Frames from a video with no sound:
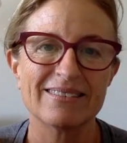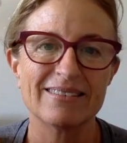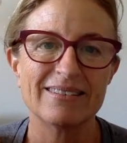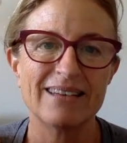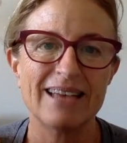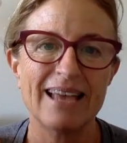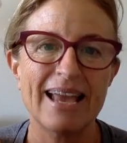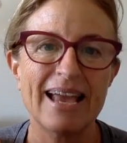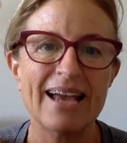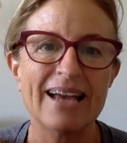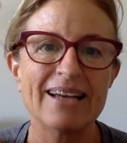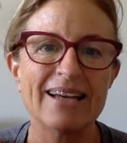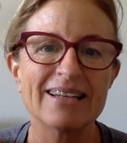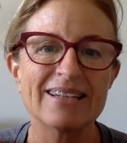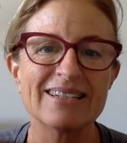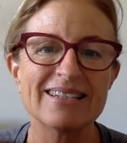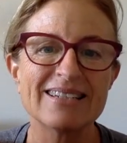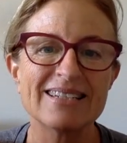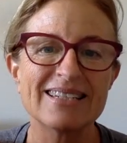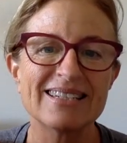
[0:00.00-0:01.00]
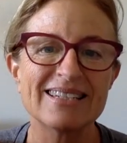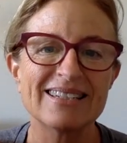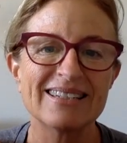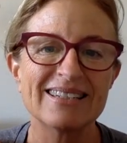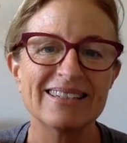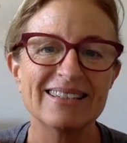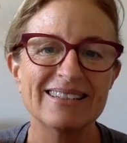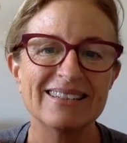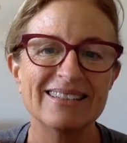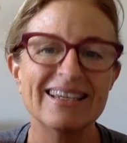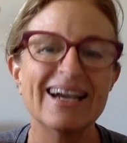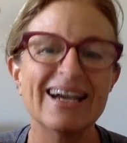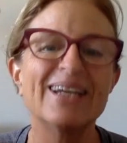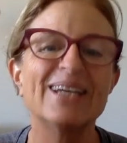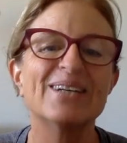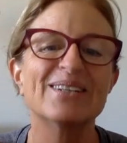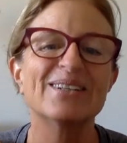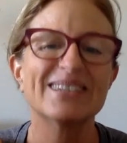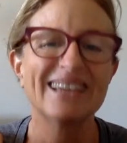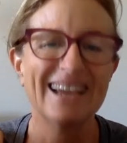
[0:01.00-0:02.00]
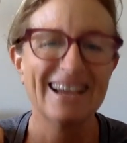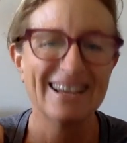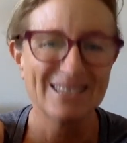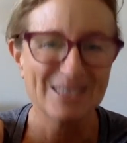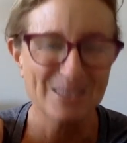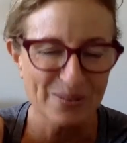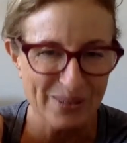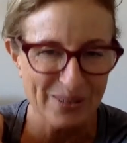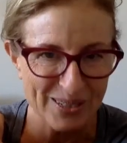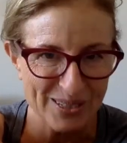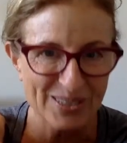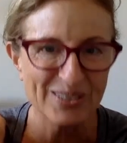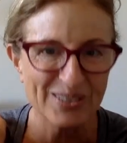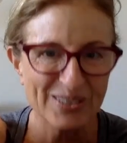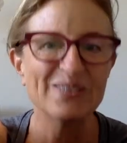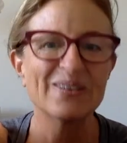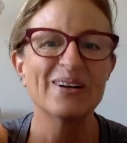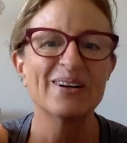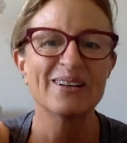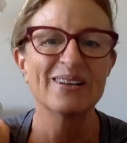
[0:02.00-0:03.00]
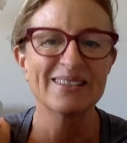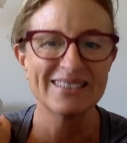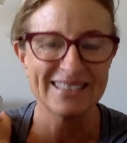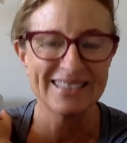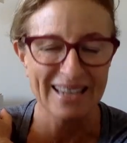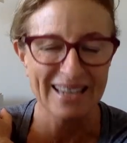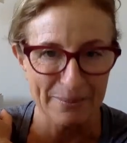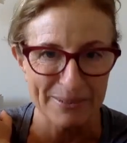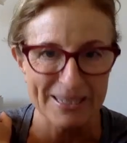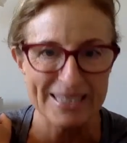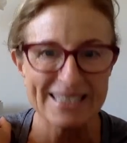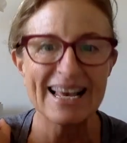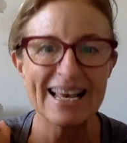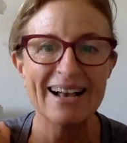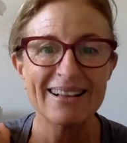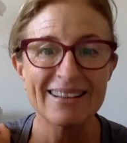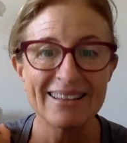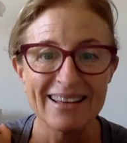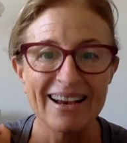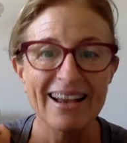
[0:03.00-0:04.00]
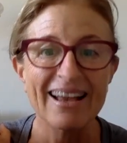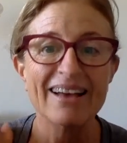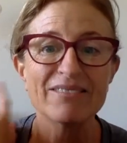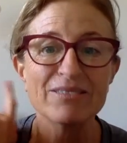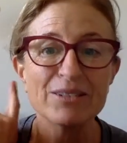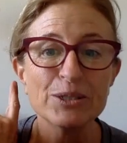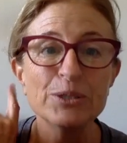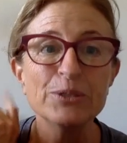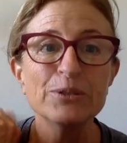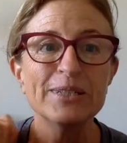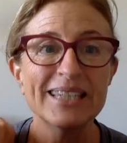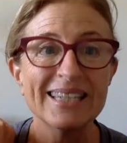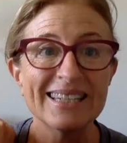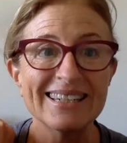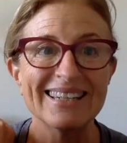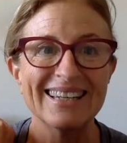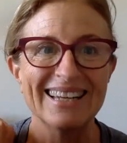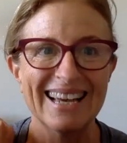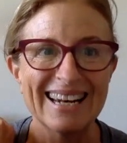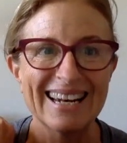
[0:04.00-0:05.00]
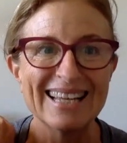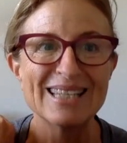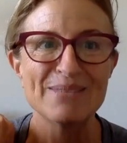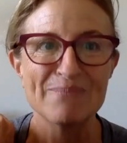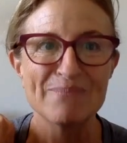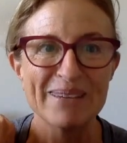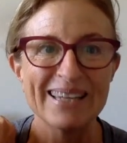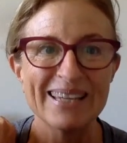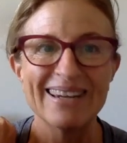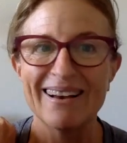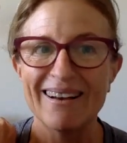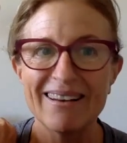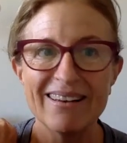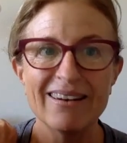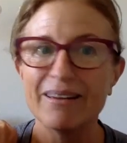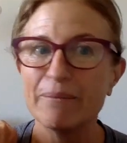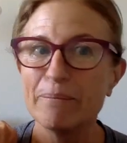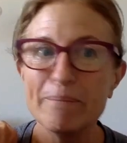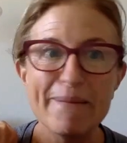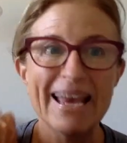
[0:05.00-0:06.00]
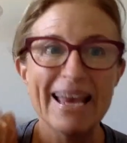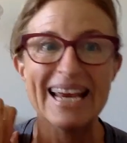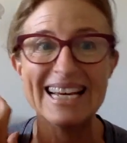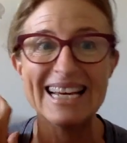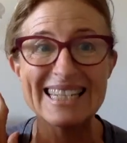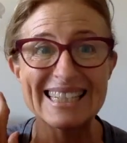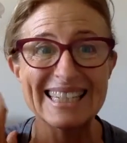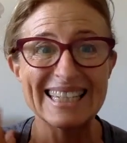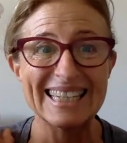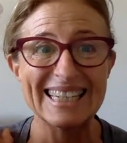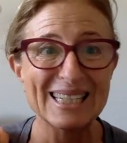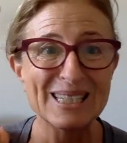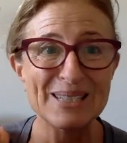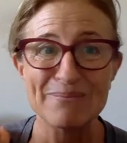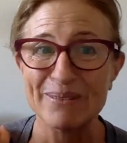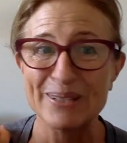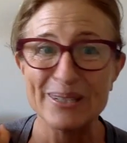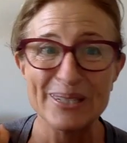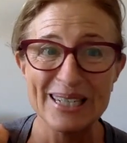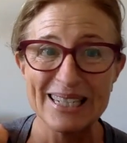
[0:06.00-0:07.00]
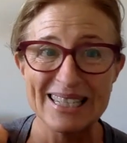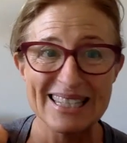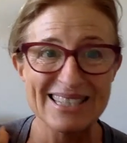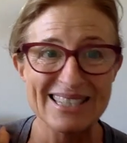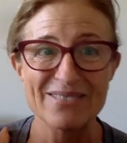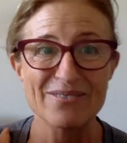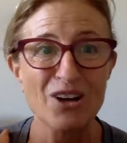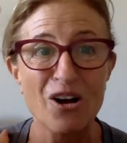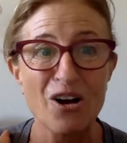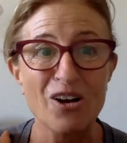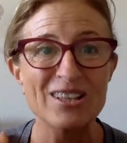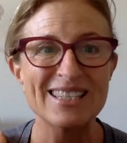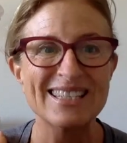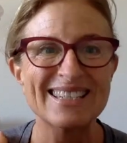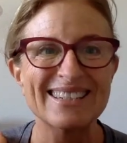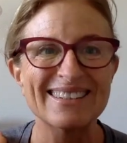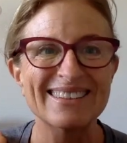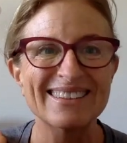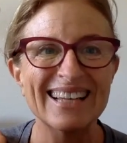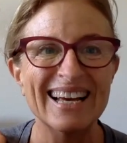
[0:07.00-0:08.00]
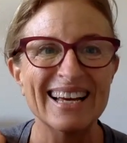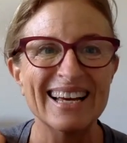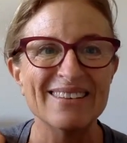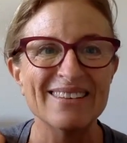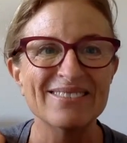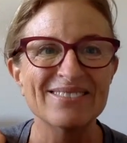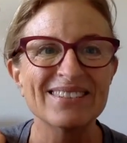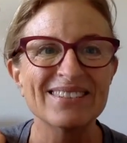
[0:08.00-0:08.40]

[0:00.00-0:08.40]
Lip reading: And yeah, your cat's watching you all the time. Exactly. I have a new kitty, and it's been an amazing experience of constant life.